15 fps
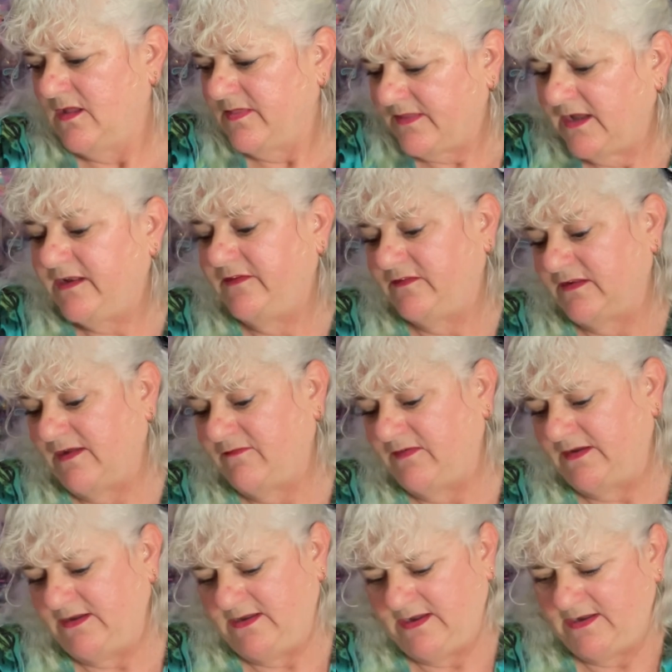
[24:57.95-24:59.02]
That is
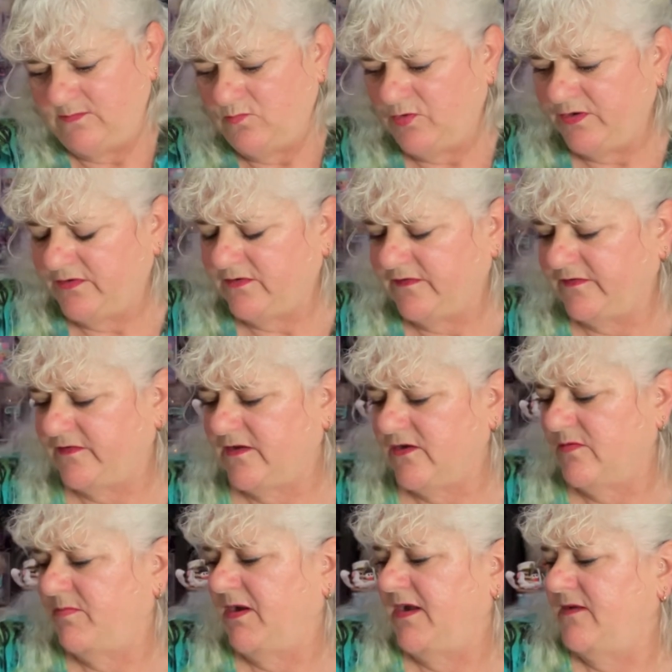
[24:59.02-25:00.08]
lovely. And what did I say I
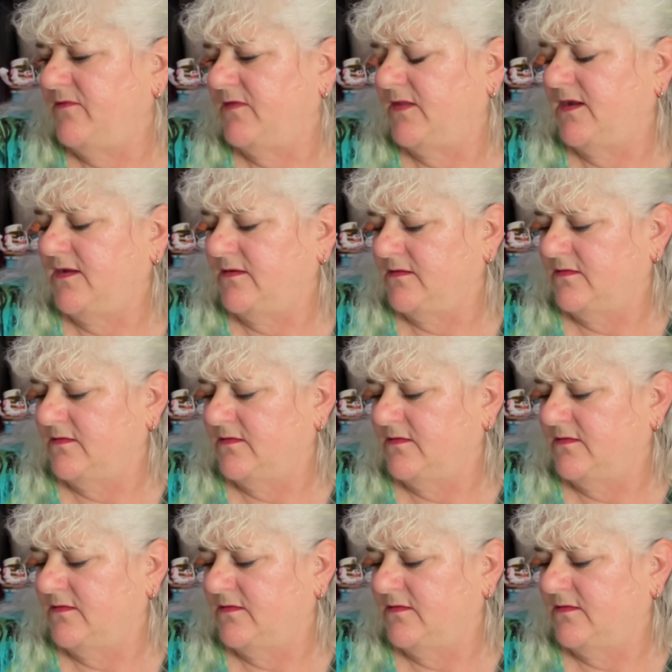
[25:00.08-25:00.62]
paid for that?